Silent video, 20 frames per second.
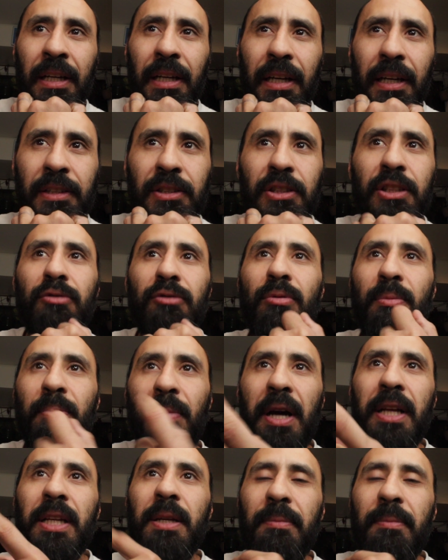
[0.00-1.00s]
it just
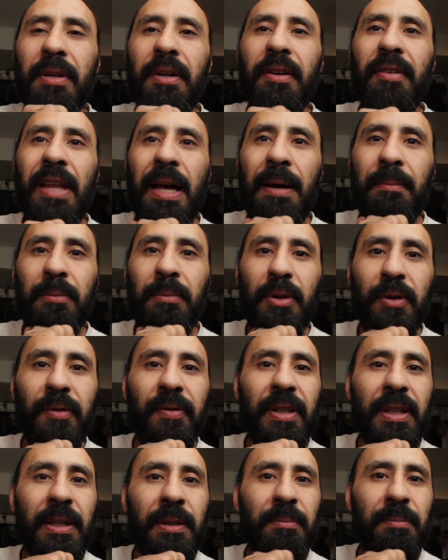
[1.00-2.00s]
reminded me of that
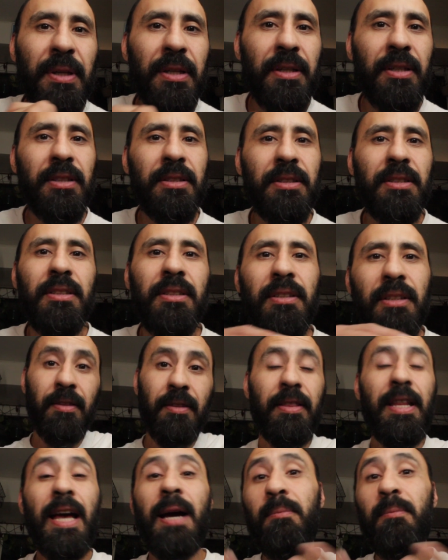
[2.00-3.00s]
movie because
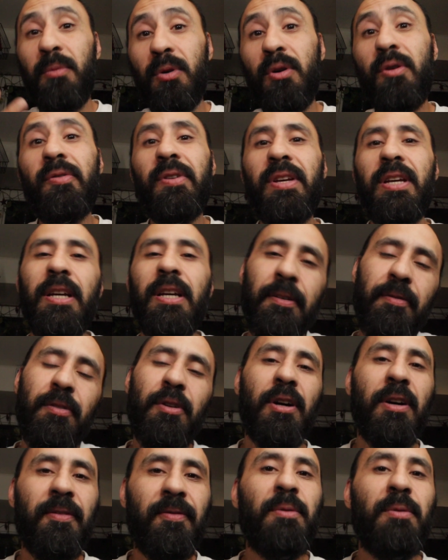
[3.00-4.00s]
that movie, if
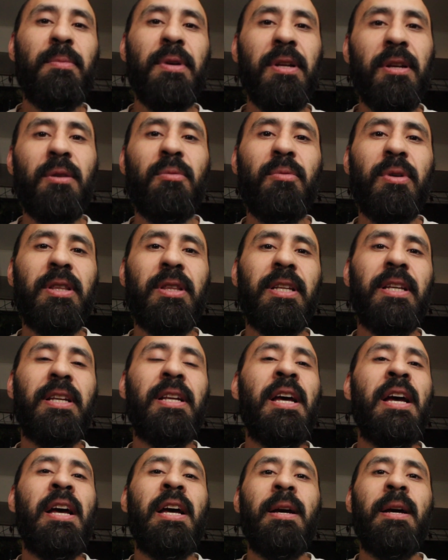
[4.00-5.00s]
you're unfamiliar with it,